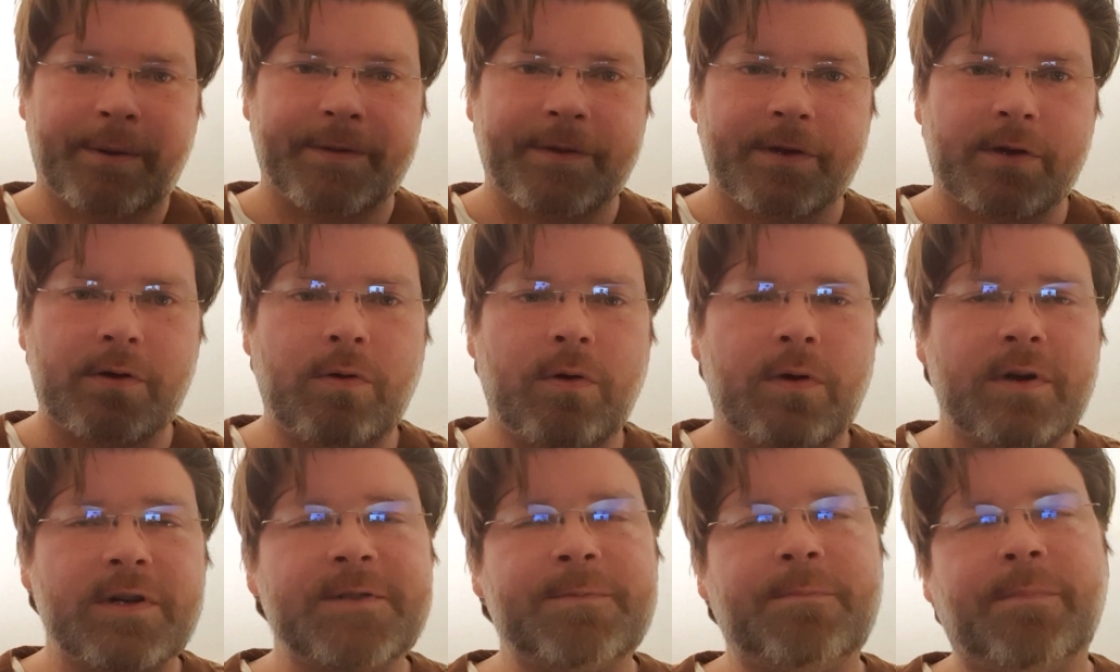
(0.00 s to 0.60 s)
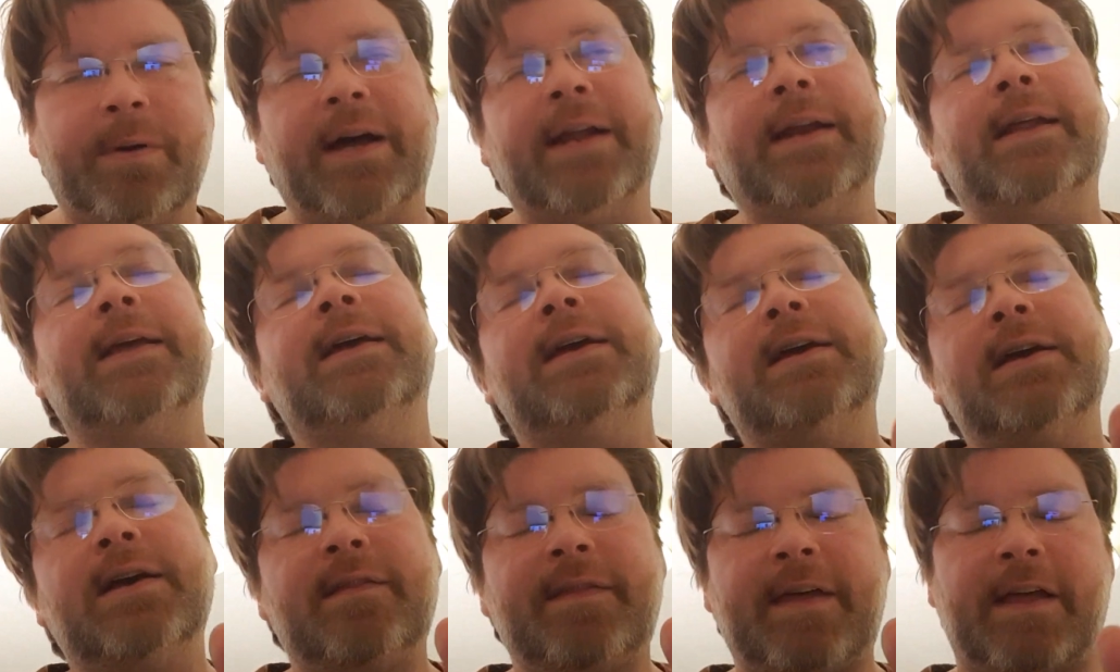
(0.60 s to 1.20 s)
in the course, but
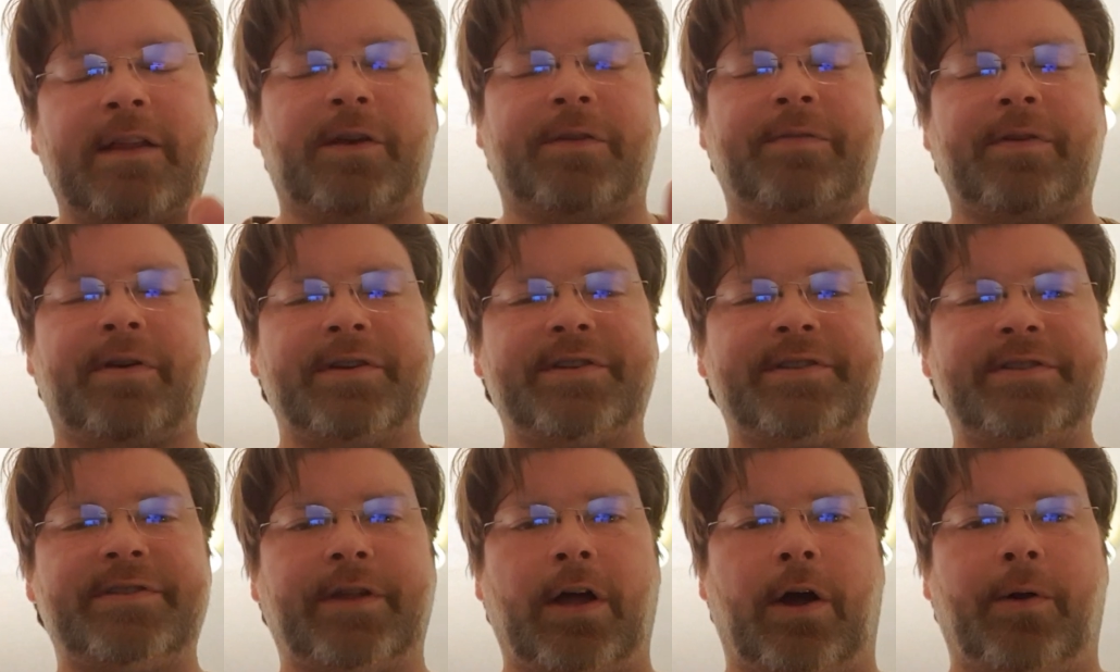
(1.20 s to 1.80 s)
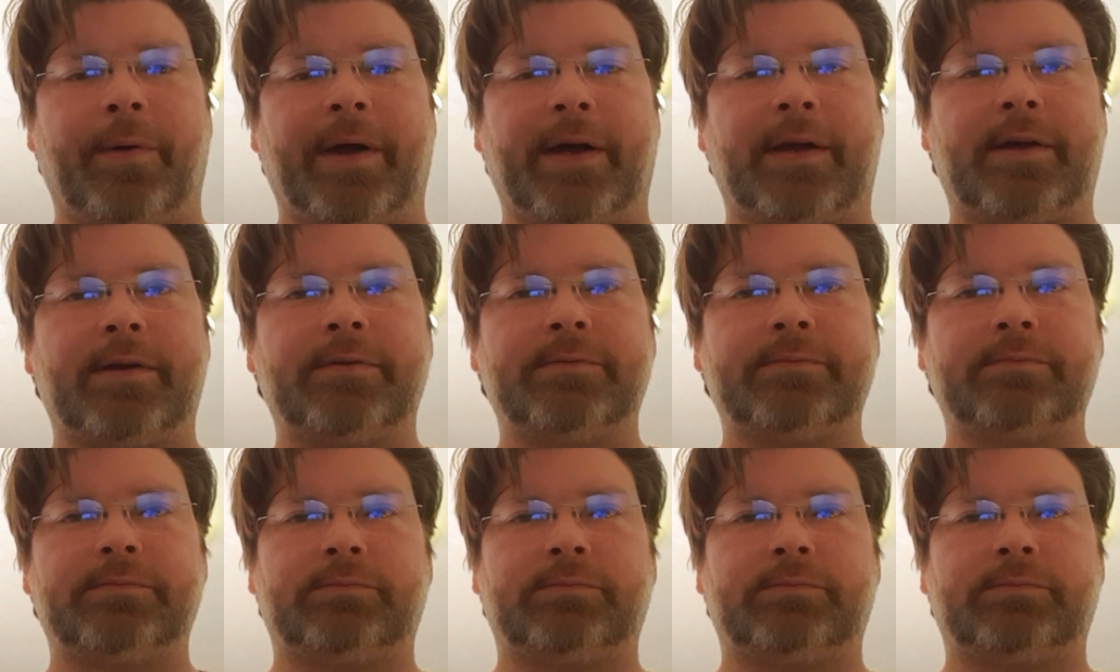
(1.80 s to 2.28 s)
they look very stoic,